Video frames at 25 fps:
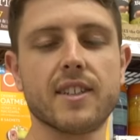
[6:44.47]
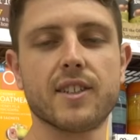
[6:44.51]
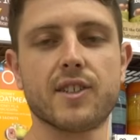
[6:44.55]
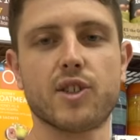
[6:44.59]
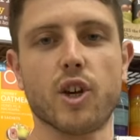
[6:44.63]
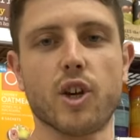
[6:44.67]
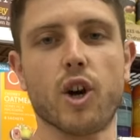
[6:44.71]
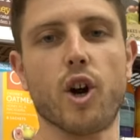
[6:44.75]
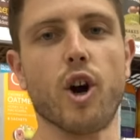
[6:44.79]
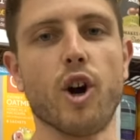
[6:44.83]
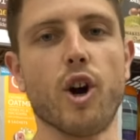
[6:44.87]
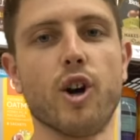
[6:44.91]

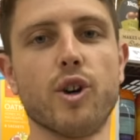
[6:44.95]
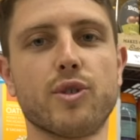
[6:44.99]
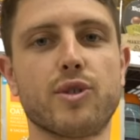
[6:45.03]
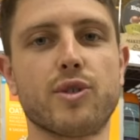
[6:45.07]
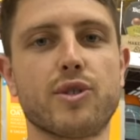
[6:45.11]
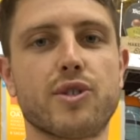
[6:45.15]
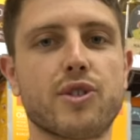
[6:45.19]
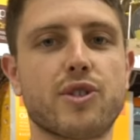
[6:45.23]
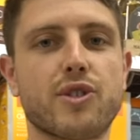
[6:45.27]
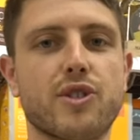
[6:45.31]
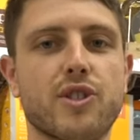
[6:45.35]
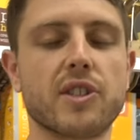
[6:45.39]
So
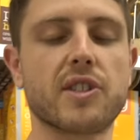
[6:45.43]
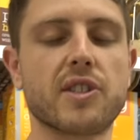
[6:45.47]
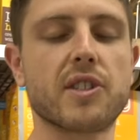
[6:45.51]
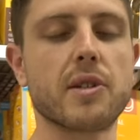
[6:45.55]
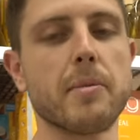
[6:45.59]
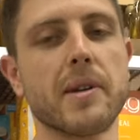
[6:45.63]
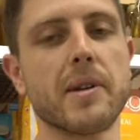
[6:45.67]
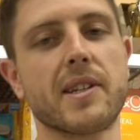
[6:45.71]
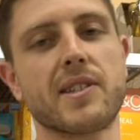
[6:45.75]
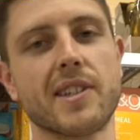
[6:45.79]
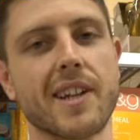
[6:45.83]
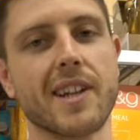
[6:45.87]
oats, just to
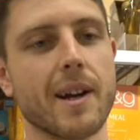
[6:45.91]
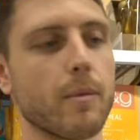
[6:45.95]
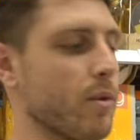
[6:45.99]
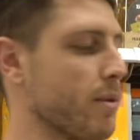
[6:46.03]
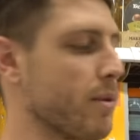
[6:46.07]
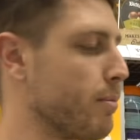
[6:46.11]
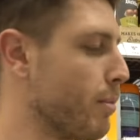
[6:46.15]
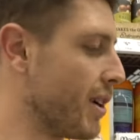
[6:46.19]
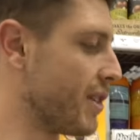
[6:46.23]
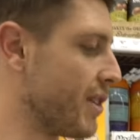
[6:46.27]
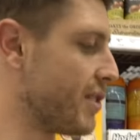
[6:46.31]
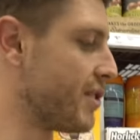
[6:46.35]
mix it up
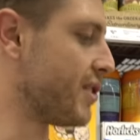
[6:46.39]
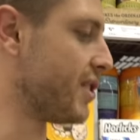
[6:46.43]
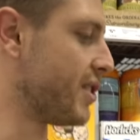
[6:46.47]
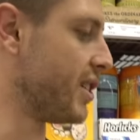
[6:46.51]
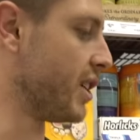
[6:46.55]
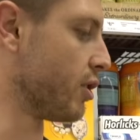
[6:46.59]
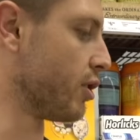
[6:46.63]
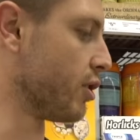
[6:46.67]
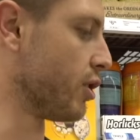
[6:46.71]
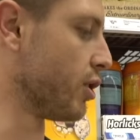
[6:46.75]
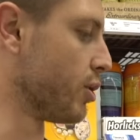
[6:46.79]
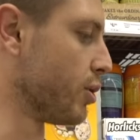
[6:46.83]
with my
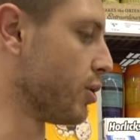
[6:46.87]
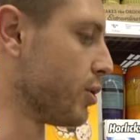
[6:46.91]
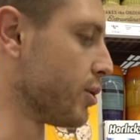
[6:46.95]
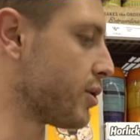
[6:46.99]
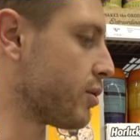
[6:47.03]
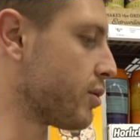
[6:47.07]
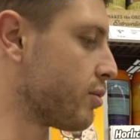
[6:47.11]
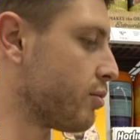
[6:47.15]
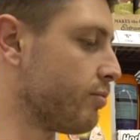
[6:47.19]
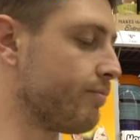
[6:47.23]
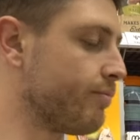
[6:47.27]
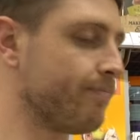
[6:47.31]

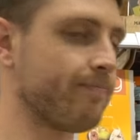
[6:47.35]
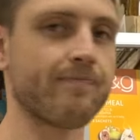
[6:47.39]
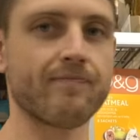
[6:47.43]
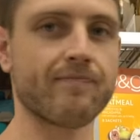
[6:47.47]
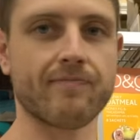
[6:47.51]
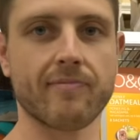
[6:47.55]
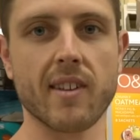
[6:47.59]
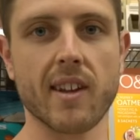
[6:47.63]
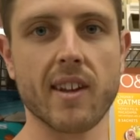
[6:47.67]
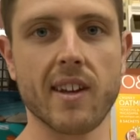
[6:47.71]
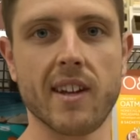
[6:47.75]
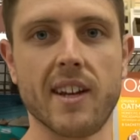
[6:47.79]
cereals,
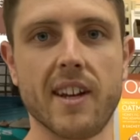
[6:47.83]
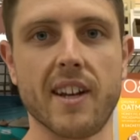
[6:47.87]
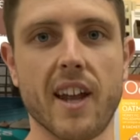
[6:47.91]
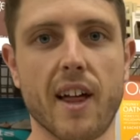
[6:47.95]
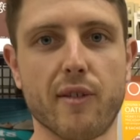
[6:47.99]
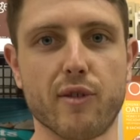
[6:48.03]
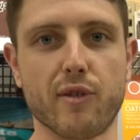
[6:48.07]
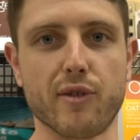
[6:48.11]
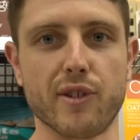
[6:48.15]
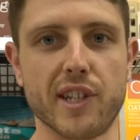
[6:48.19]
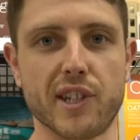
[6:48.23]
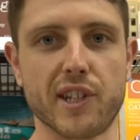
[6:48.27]

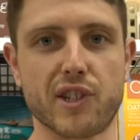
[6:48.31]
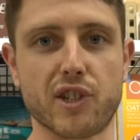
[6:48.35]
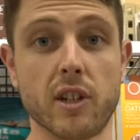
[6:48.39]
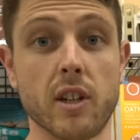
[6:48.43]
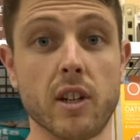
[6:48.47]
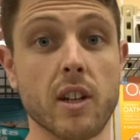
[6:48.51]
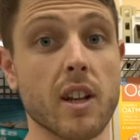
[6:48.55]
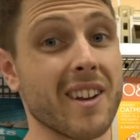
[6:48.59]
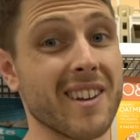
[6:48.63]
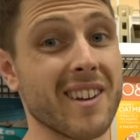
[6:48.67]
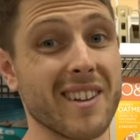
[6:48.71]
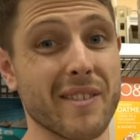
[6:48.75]
another
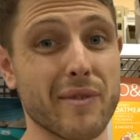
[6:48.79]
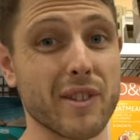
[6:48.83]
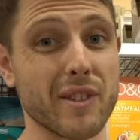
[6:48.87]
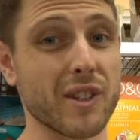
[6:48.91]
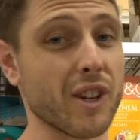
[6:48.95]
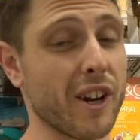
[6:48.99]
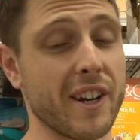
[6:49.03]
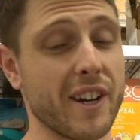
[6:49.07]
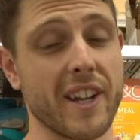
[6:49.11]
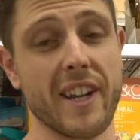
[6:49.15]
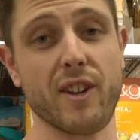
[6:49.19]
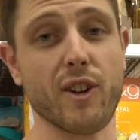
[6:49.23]
addition, and if you
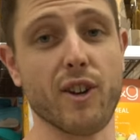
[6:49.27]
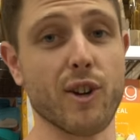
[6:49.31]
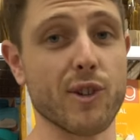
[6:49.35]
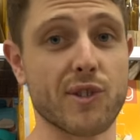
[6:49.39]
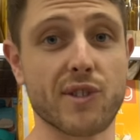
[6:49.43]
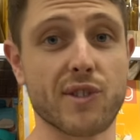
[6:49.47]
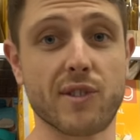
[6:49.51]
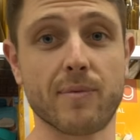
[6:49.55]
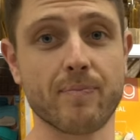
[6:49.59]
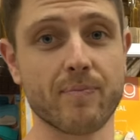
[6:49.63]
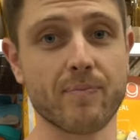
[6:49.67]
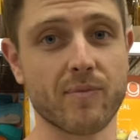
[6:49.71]
don't eat
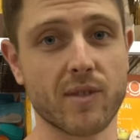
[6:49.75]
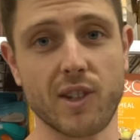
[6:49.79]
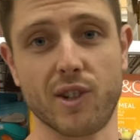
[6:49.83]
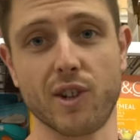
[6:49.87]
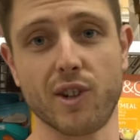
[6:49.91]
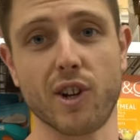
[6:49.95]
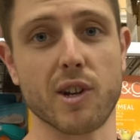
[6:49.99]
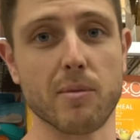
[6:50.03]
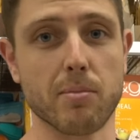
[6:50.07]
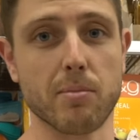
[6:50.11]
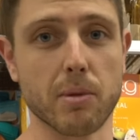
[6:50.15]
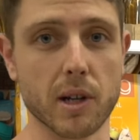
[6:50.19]
oats, you're
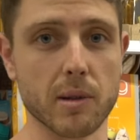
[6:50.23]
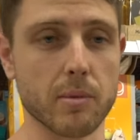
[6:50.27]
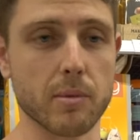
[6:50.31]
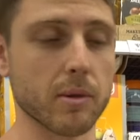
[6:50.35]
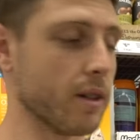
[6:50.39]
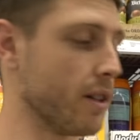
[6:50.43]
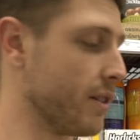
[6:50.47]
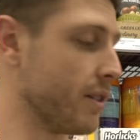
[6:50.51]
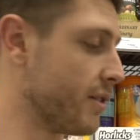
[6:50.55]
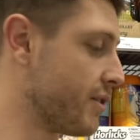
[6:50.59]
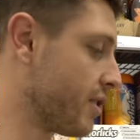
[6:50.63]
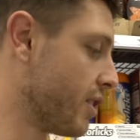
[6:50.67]
not a
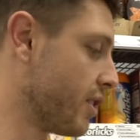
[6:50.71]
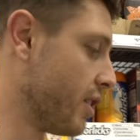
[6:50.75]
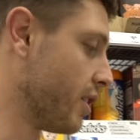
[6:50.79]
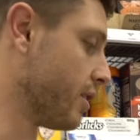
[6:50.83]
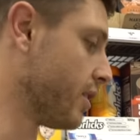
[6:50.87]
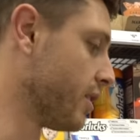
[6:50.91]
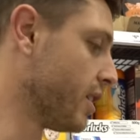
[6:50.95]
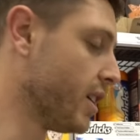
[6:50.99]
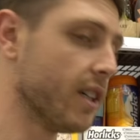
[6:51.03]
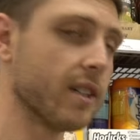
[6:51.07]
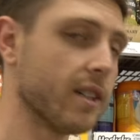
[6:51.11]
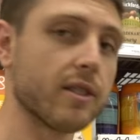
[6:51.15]
bodybuilder, so
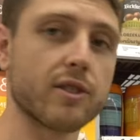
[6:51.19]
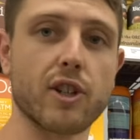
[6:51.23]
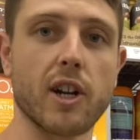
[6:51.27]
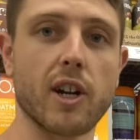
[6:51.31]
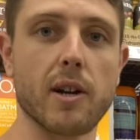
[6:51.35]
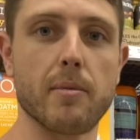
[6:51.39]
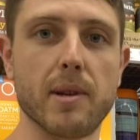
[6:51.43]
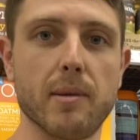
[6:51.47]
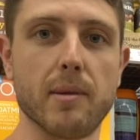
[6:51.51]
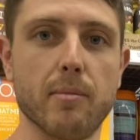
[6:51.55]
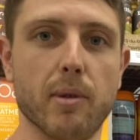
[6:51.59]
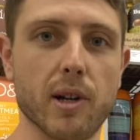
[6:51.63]
I'm
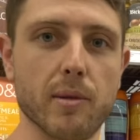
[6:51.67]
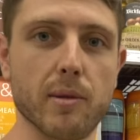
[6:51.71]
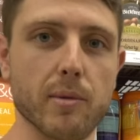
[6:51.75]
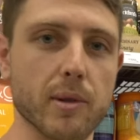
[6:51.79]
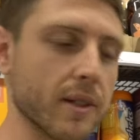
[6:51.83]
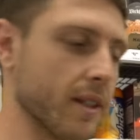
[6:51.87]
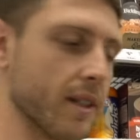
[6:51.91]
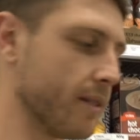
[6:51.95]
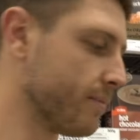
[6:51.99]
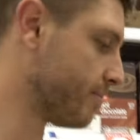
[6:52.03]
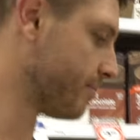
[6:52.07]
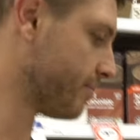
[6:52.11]
trying to be a bodybuilder.